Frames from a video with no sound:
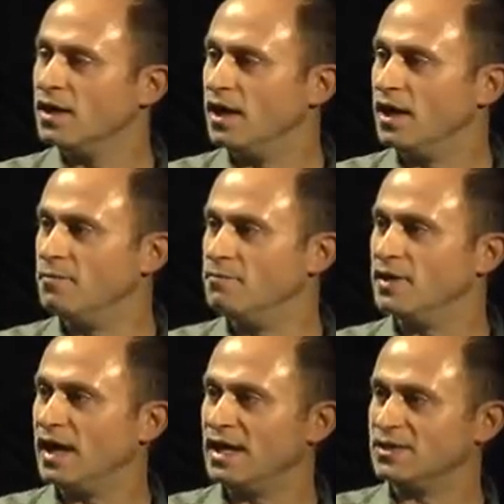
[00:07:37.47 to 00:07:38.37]

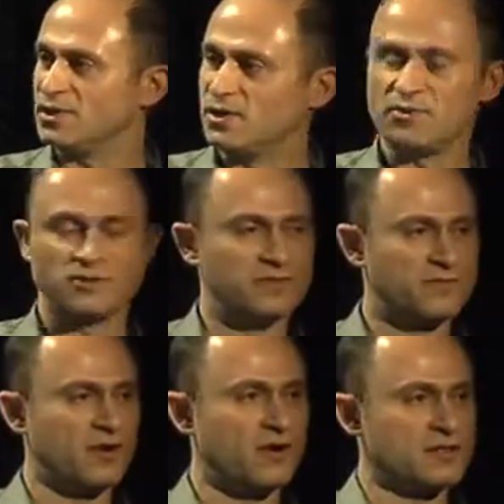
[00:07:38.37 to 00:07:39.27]
And Google
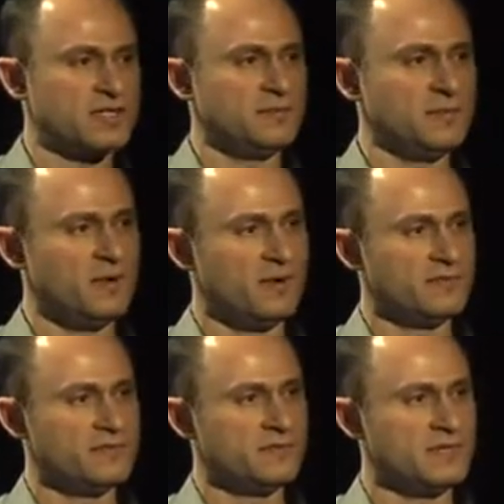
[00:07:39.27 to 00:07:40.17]
have got a similar
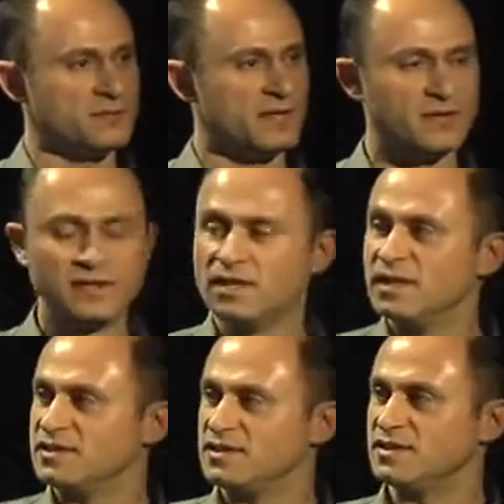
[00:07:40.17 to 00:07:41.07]
one as well.
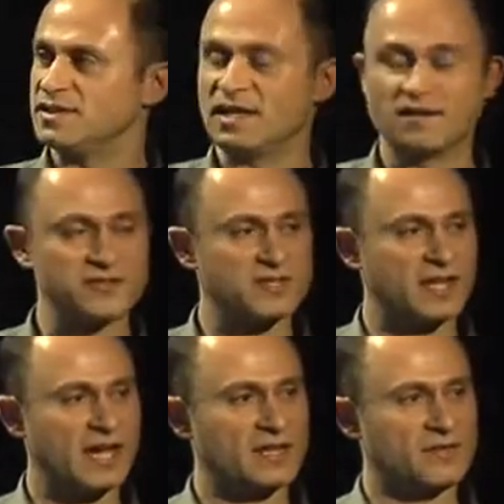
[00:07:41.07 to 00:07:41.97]
So this is the kind of
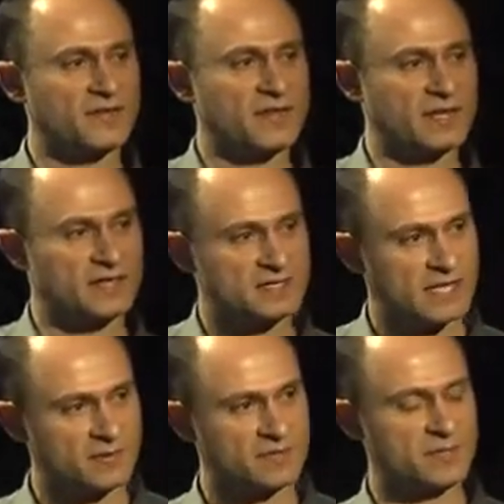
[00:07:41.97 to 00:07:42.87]
scale of thing that's
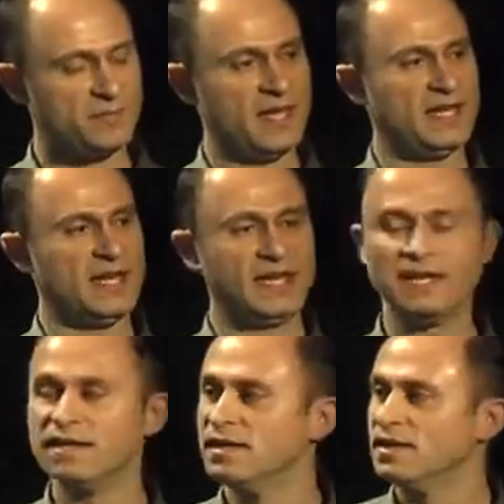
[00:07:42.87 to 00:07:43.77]
now
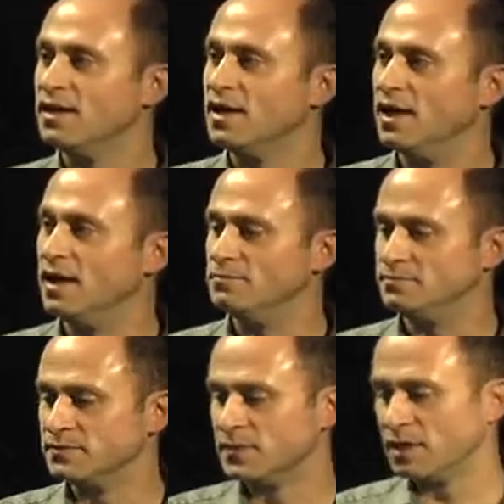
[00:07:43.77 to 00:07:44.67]
underpinning
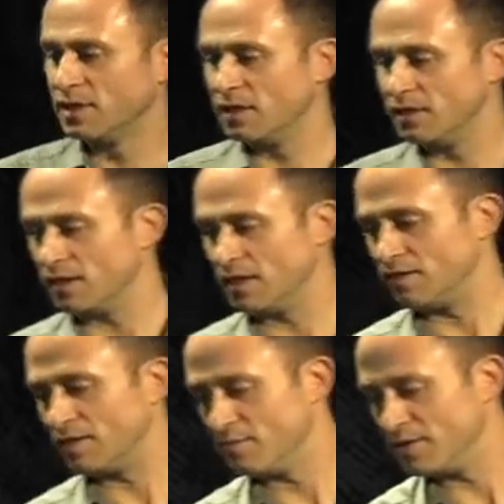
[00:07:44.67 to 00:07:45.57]
the
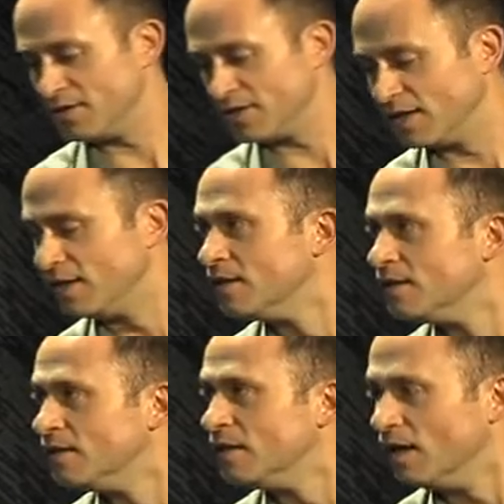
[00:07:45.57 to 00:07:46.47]
cloud computing
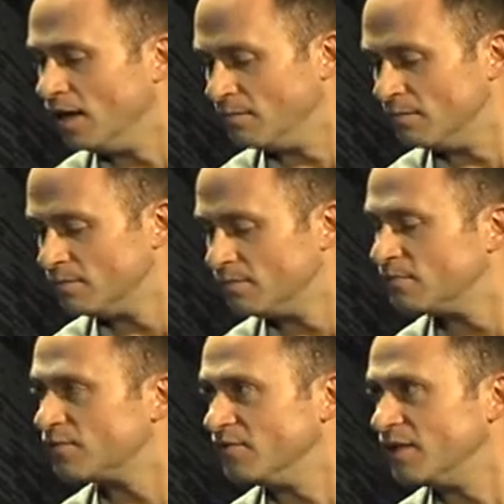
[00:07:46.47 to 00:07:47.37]

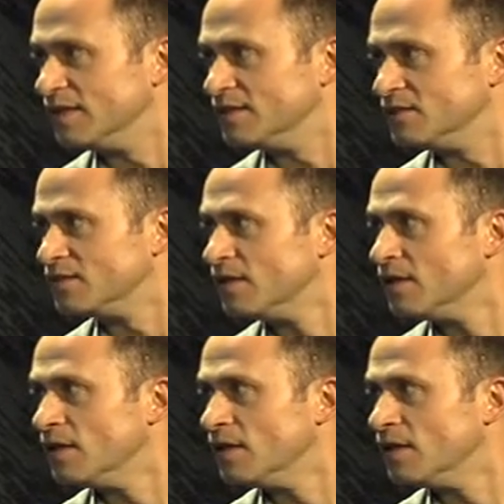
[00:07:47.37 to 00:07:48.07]
providers.